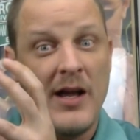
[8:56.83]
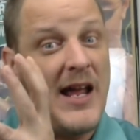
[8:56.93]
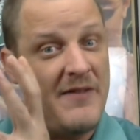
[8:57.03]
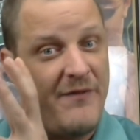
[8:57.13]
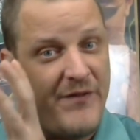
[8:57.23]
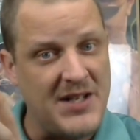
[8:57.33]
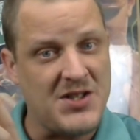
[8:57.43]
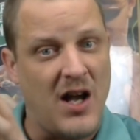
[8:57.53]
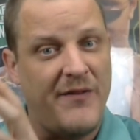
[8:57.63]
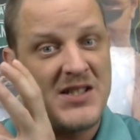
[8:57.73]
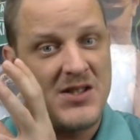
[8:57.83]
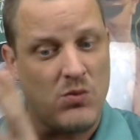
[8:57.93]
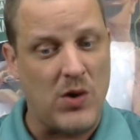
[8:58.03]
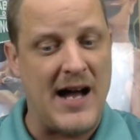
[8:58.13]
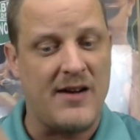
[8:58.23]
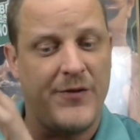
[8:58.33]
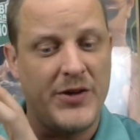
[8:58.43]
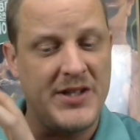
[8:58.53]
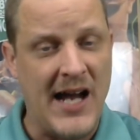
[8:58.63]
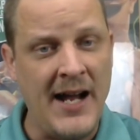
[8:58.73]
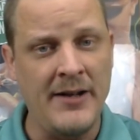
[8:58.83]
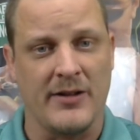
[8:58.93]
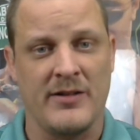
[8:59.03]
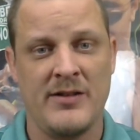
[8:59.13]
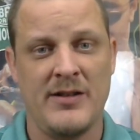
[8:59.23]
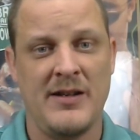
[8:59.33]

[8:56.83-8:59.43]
and face off against The Rock for the title.